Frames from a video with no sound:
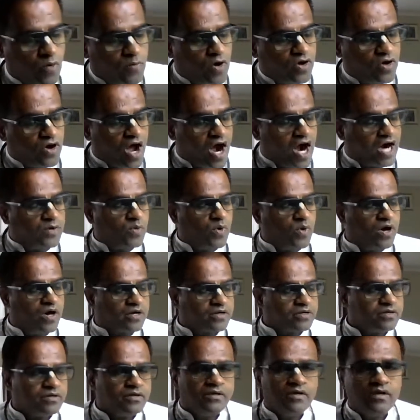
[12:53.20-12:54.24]
more hard work,
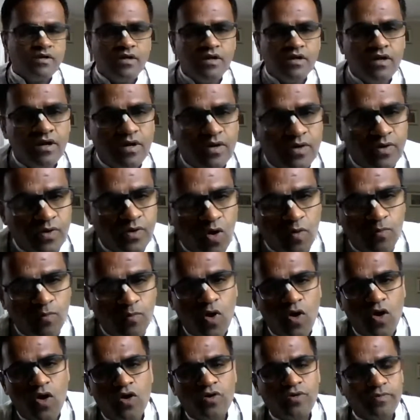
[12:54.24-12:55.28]
no
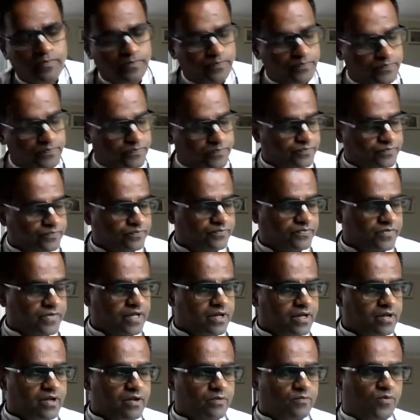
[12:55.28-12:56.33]
more
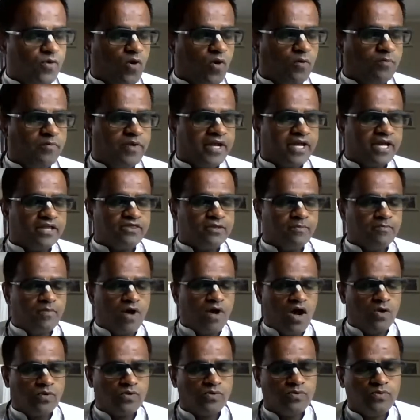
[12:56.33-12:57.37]
foaming at the
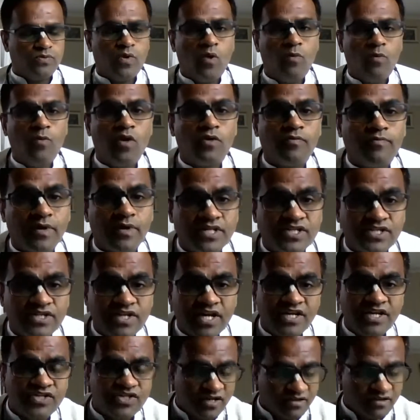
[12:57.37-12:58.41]
mouth, no more
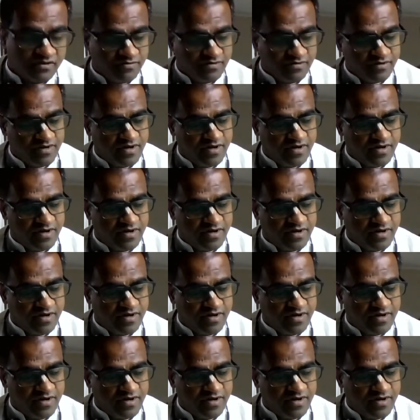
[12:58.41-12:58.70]
frustration,